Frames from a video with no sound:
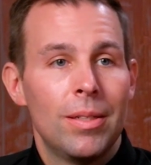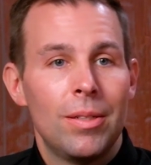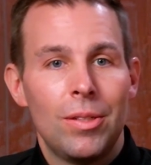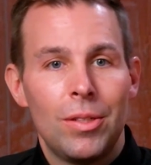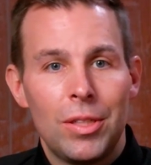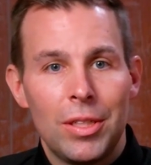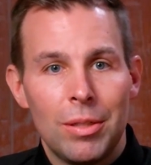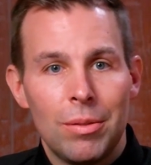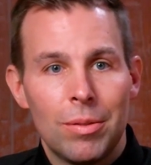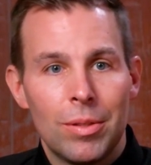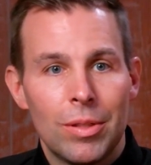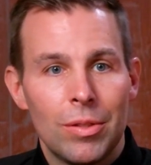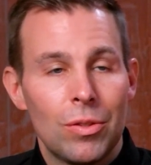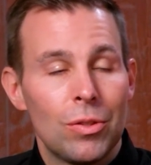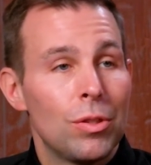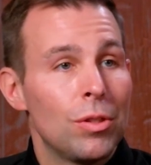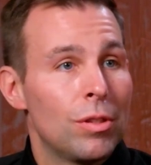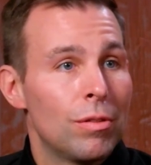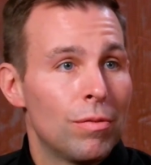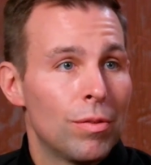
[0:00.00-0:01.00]
She was
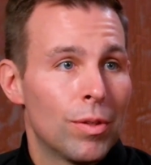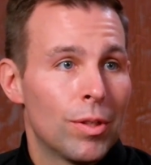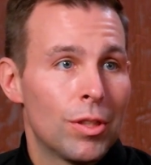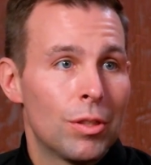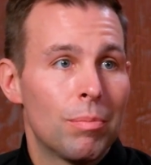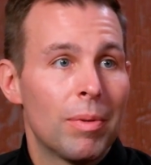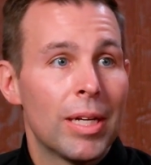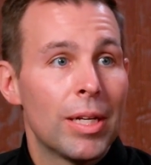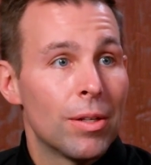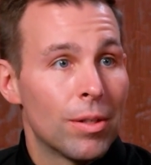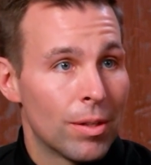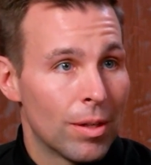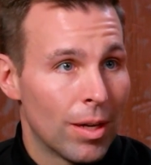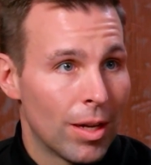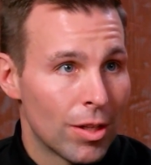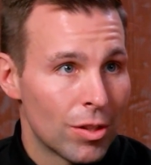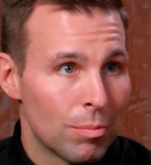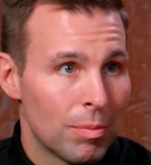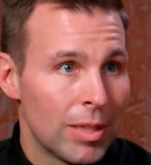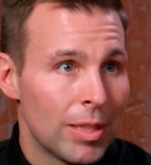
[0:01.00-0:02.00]
divorced by her
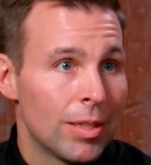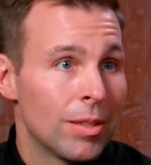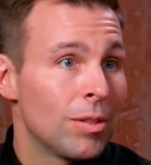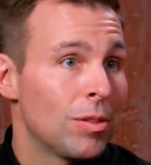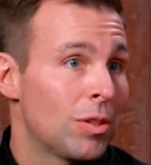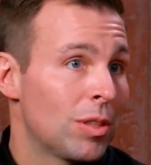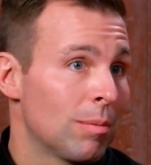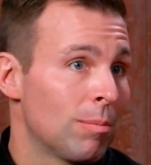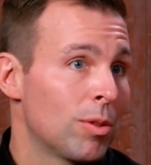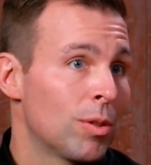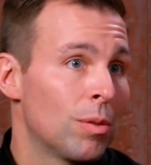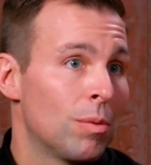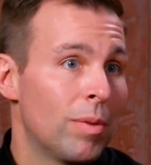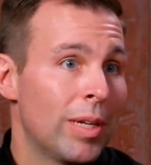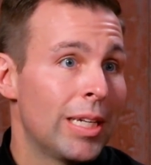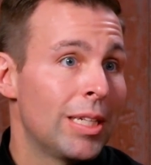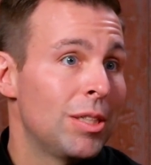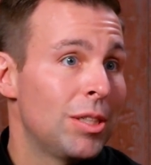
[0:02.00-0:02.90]
husband in a similar way.